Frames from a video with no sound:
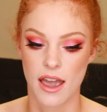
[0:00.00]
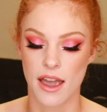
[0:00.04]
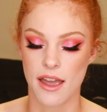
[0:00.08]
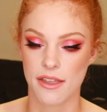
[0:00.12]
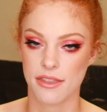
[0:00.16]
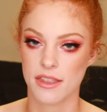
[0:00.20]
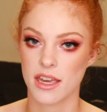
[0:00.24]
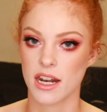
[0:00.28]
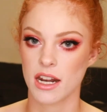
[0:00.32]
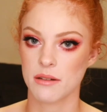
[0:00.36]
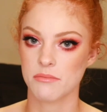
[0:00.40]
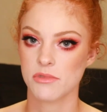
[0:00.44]

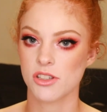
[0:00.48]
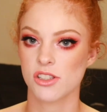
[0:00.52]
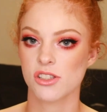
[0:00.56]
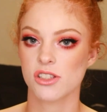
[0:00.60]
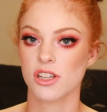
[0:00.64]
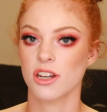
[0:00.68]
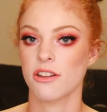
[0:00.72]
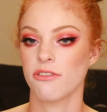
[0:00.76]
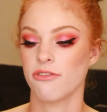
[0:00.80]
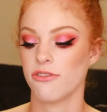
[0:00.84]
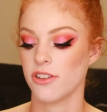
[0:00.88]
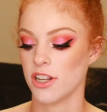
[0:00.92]
And then I'm just
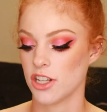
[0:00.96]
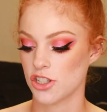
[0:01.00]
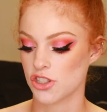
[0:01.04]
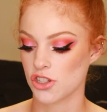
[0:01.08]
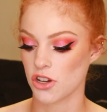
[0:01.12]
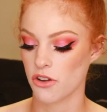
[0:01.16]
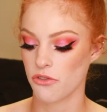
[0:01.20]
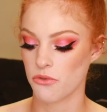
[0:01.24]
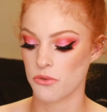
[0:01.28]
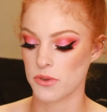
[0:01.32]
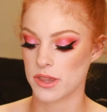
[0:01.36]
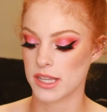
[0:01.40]
going to
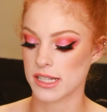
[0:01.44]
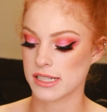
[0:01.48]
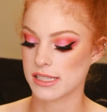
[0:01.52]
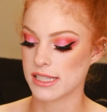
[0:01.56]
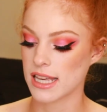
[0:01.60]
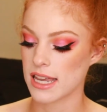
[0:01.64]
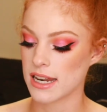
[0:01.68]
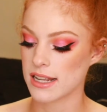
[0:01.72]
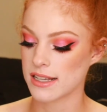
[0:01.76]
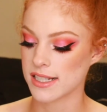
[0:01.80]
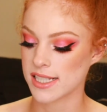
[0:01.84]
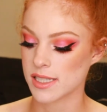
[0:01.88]
finish off with the
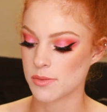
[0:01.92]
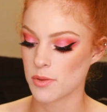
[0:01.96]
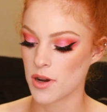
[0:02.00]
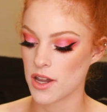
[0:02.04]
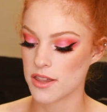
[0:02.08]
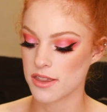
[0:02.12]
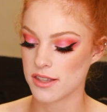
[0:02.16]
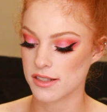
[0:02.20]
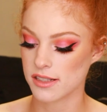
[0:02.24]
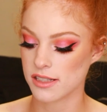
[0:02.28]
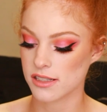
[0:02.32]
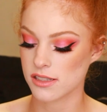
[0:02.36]
setting
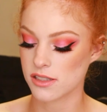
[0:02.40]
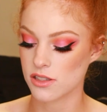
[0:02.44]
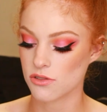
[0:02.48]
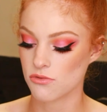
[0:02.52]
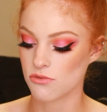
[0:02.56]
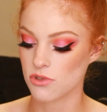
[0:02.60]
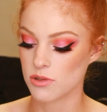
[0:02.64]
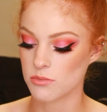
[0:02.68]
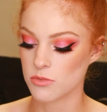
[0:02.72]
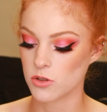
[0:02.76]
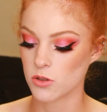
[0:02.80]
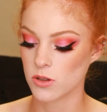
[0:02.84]
spray. This is the
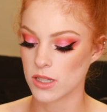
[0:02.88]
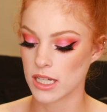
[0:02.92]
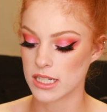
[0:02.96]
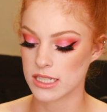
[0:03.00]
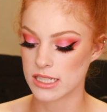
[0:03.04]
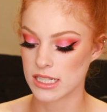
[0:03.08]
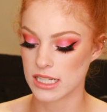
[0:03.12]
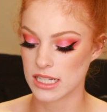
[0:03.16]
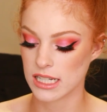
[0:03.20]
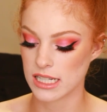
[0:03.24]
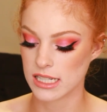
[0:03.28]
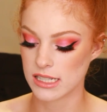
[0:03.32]
Rimmel
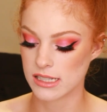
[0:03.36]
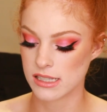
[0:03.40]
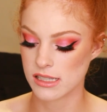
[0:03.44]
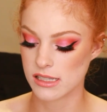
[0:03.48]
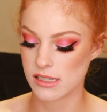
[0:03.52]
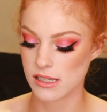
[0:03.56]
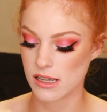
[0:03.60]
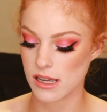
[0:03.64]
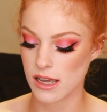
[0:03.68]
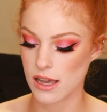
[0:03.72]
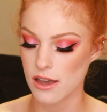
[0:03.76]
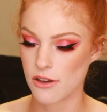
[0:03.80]
London
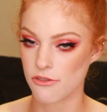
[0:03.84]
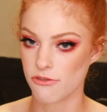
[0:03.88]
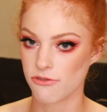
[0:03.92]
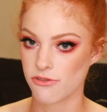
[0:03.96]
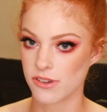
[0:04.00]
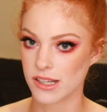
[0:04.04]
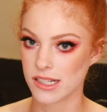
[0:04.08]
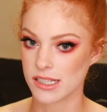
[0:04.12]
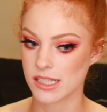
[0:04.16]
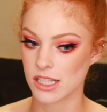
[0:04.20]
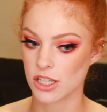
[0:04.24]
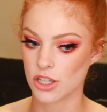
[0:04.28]
Insta
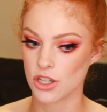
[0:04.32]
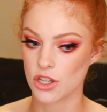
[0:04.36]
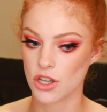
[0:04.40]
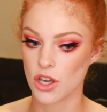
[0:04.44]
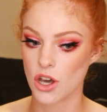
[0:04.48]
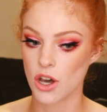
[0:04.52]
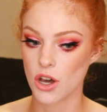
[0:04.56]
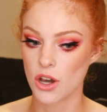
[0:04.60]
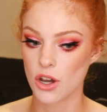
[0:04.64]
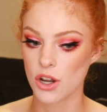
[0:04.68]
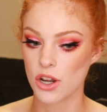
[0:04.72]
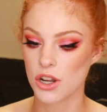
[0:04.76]
Fix and
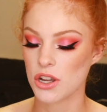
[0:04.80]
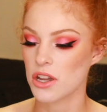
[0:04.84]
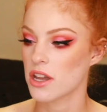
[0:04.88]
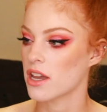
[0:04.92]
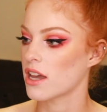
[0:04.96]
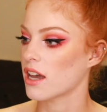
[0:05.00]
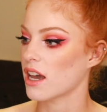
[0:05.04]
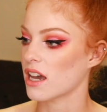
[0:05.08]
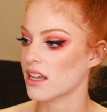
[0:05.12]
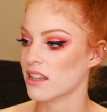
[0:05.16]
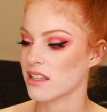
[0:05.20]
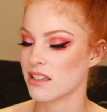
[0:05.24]
Go.
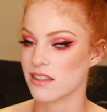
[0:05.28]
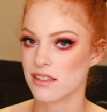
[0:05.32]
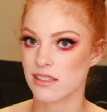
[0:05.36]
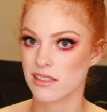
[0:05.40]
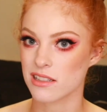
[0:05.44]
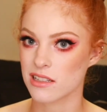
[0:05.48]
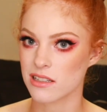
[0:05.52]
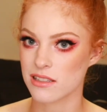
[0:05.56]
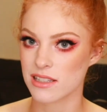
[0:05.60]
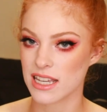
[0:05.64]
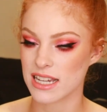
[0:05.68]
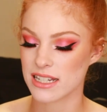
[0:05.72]
I think
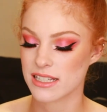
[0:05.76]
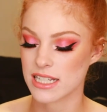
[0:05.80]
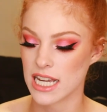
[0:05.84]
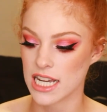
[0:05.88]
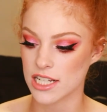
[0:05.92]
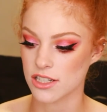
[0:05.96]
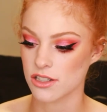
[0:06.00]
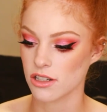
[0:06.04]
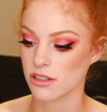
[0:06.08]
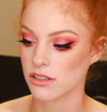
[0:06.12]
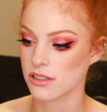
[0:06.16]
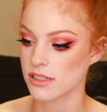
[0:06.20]
this is like
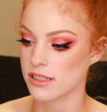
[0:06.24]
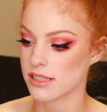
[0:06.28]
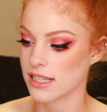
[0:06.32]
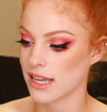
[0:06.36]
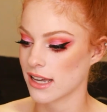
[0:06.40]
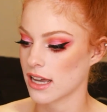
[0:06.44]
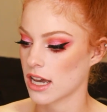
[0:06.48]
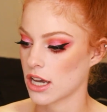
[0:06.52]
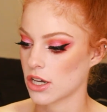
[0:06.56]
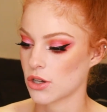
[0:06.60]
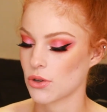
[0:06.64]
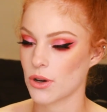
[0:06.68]
$10. I
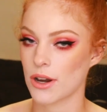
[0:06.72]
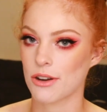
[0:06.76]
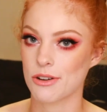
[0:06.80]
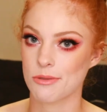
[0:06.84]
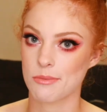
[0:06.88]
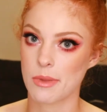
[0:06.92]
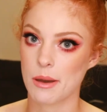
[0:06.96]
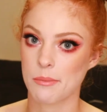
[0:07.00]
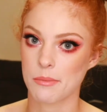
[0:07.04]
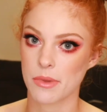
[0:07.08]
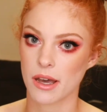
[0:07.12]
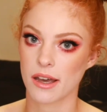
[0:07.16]
can't quite
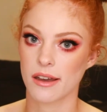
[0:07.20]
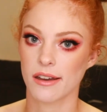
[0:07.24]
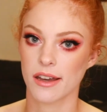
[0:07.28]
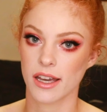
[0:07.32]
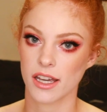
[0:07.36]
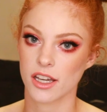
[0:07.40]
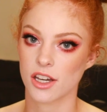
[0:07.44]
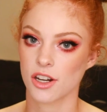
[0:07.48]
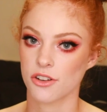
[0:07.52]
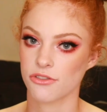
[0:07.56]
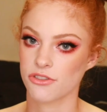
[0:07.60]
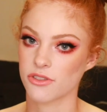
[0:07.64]
remember.
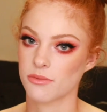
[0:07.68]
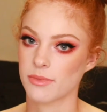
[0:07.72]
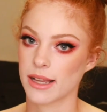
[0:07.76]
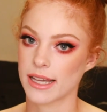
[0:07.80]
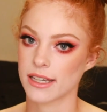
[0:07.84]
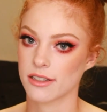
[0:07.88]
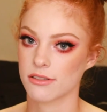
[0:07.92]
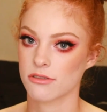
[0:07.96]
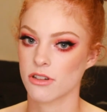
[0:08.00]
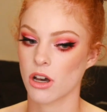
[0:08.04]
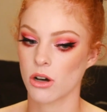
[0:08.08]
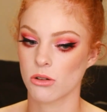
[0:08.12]
I got it from
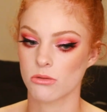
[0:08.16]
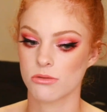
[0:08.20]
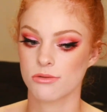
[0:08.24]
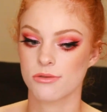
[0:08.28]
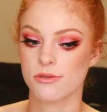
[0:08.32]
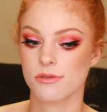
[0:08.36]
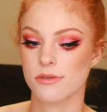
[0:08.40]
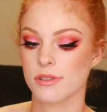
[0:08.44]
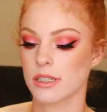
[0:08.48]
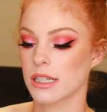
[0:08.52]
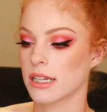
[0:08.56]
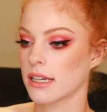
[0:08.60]
like
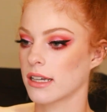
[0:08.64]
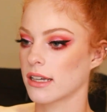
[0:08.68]
Kohl's.